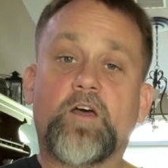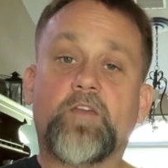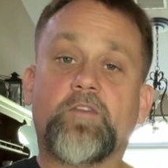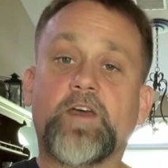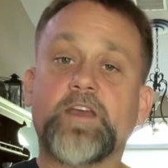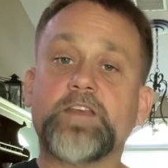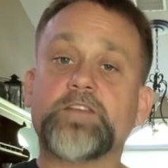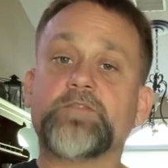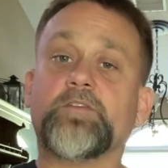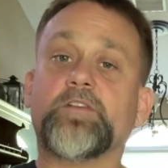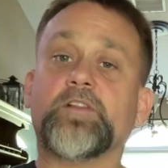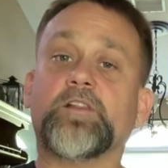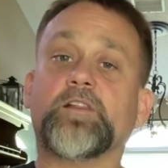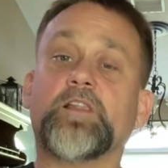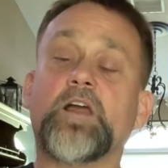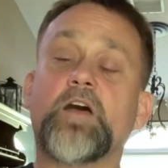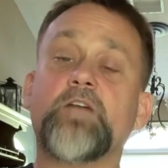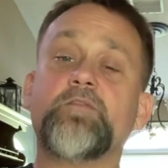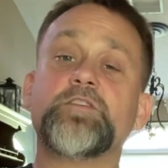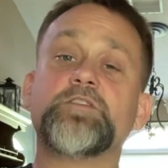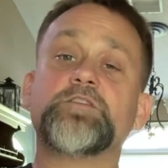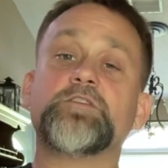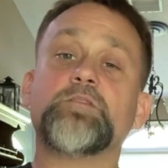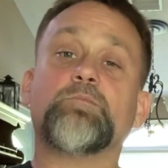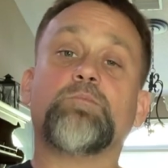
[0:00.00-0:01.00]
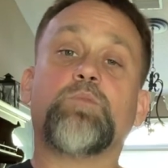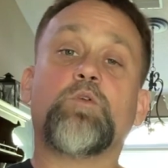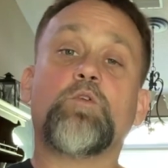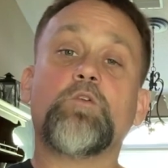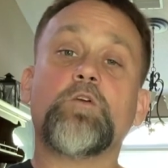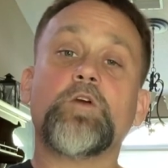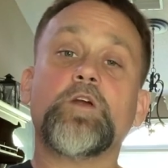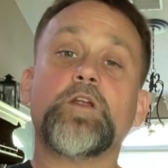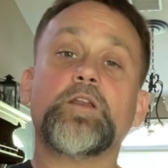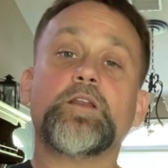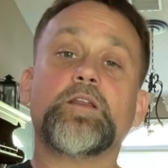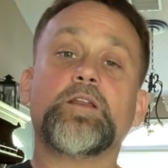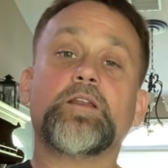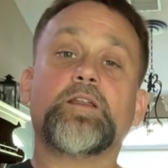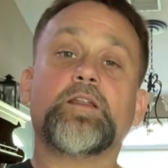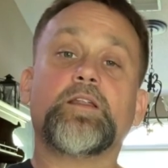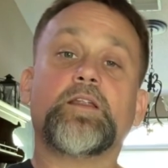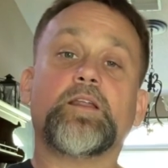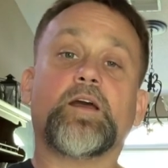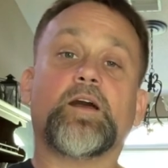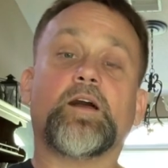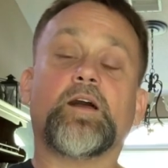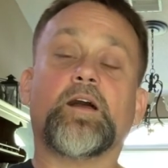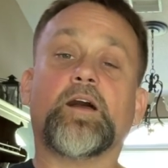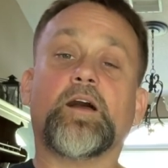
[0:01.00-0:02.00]
Thanks for the love and support.
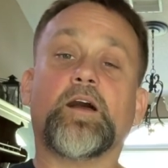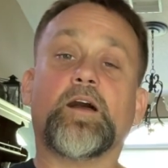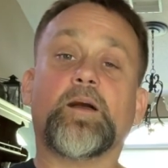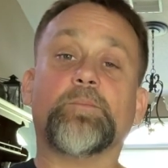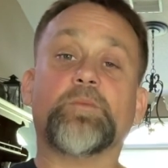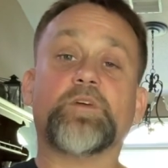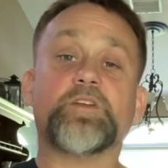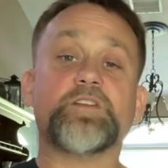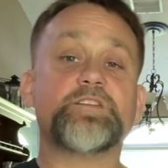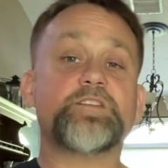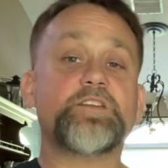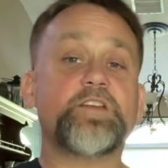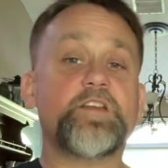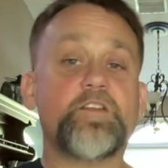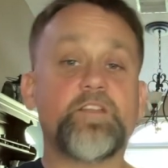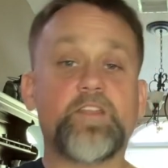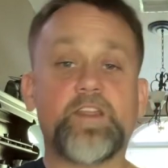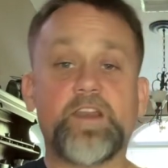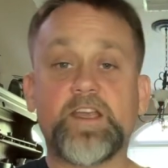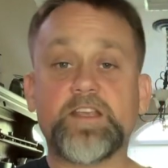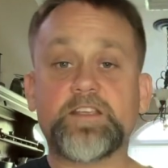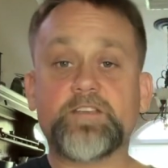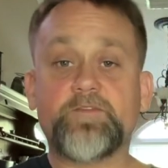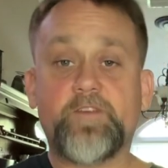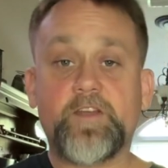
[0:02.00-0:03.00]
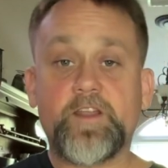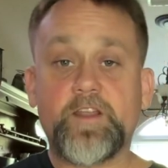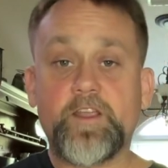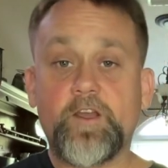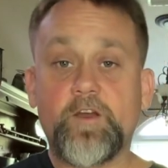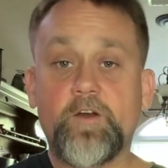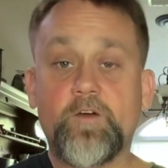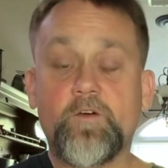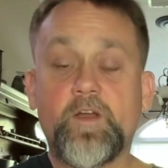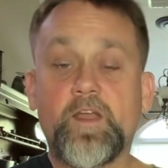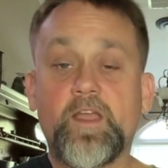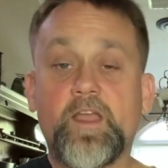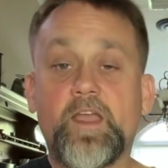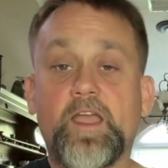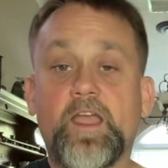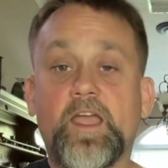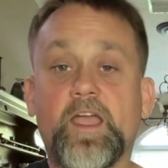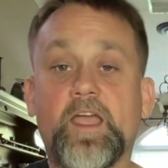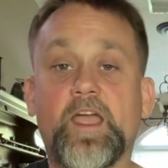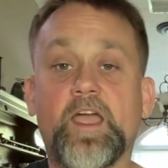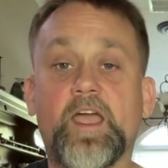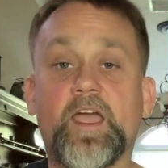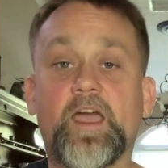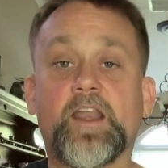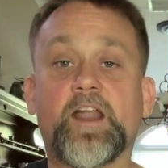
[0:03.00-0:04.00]
We'll see you in the next video,
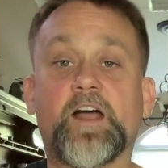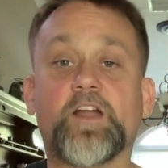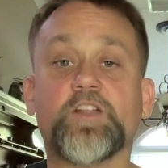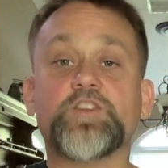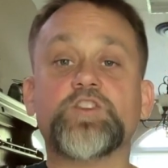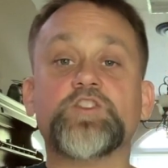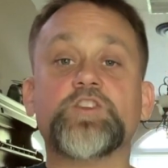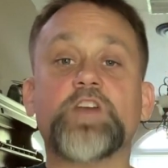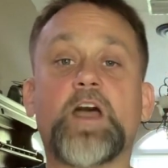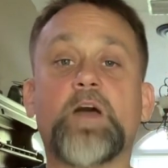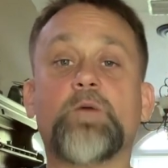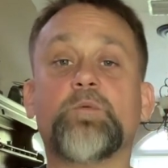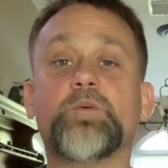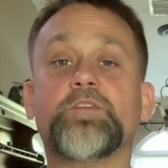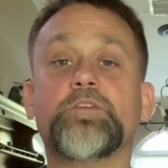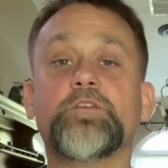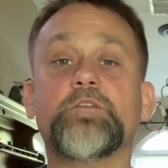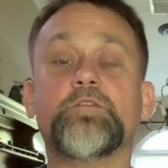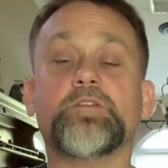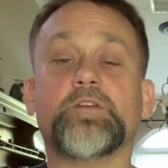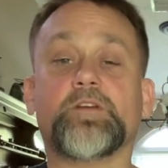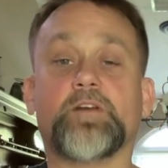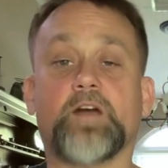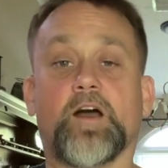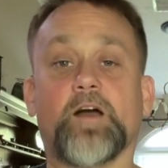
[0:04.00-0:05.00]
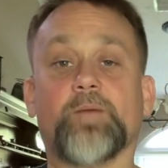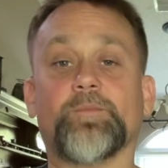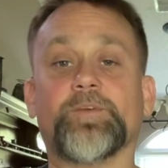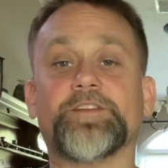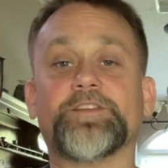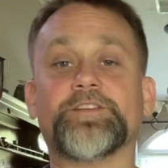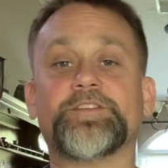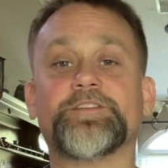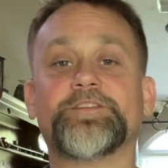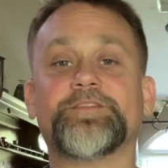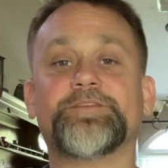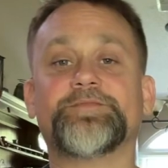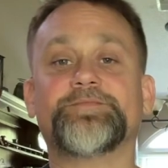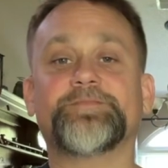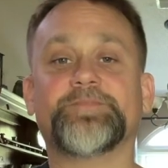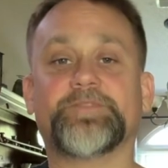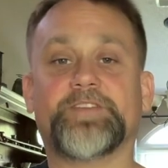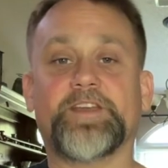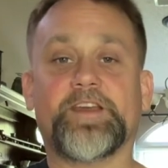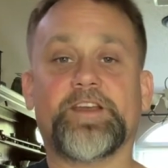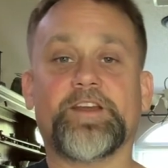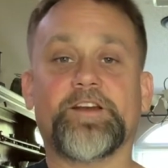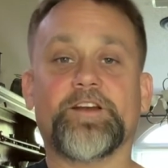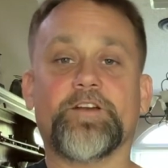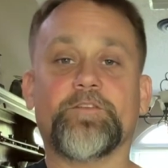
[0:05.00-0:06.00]
and I'll chat with you in the comments.
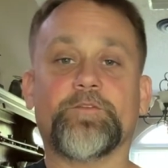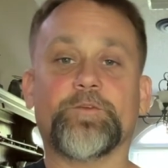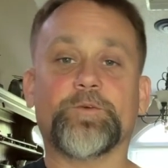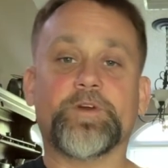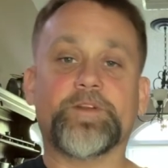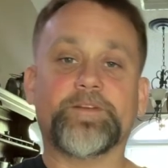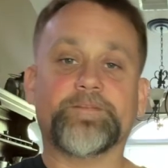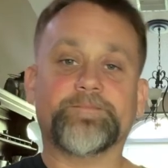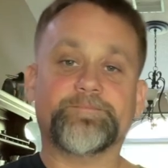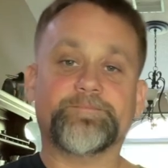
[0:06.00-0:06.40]
Take care, everyone.